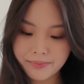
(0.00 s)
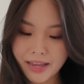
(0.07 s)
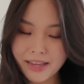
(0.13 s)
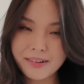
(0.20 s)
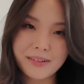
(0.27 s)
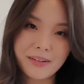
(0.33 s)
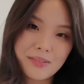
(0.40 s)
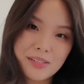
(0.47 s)

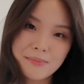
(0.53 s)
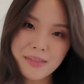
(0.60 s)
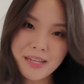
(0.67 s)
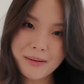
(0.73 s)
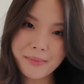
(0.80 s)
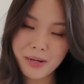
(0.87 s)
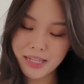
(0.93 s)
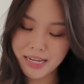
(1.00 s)
I don't know,
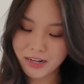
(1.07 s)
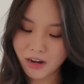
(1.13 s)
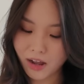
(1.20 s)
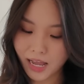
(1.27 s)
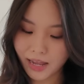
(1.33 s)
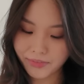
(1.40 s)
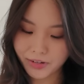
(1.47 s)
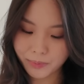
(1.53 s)
something about like not
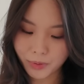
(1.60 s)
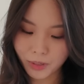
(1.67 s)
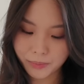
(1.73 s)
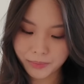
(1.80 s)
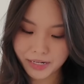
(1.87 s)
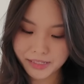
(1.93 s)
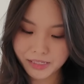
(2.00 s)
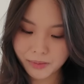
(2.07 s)
having a
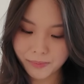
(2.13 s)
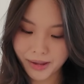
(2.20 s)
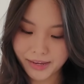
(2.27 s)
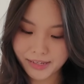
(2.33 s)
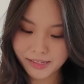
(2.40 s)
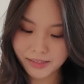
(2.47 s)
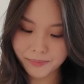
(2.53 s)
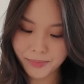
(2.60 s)
permanent
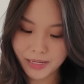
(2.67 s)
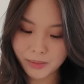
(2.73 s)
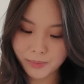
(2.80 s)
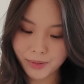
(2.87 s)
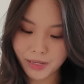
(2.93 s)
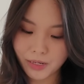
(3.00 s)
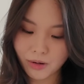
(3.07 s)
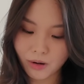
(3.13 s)
space makes
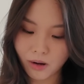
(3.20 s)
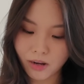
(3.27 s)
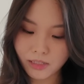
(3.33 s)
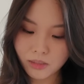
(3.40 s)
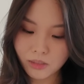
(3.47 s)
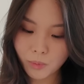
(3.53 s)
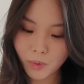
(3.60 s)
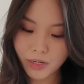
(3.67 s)
me
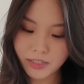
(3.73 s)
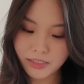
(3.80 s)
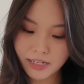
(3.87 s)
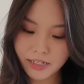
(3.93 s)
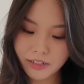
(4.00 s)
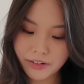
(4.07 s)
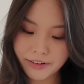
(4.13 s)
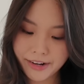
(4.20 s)
not want to
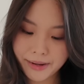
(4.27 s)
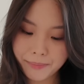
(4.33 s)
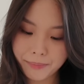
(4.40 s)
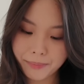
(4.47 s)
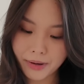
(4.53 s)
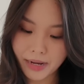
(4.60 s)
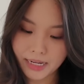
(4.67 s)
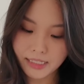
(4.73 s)
decorate,
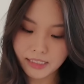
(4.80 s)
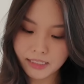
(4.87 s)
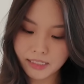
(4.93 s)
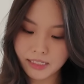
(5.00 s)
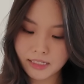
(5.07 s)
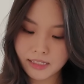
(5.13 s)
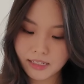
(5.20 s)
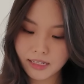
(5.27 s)
but
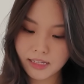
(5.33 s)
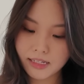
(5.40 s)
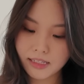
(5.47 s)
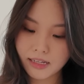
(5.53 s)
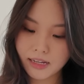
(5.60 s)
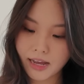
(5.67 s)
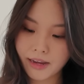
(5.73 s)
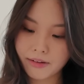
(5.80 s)

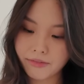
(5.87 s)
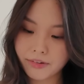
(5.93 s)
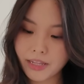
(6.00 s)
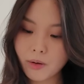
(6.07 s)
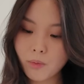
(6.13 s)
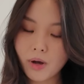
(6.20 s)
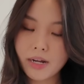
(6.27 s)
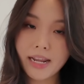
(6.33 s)
I
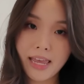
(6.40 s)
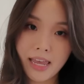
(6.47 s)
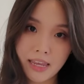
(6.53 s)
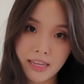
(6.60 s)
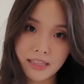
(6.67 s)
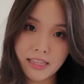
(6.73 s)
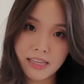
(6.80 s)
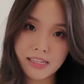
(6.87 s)
really want to
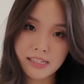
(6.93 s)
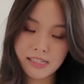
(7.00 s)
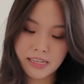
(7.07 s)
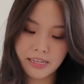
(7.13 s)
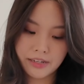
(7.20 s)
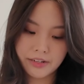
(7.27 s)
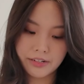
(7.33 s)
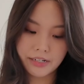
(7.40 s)
hang
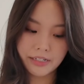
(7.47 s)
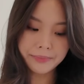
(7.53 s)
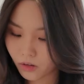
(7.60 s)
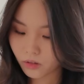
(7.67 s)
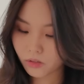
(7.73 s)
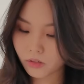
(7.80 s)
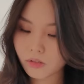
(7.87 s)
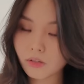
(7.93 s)
this here.
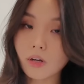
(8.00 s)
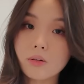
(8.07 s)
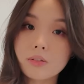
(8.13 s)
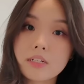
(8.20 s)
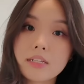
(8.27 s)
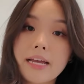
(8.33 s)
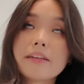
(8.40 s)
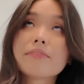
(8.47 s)
So
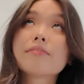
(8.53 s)
the light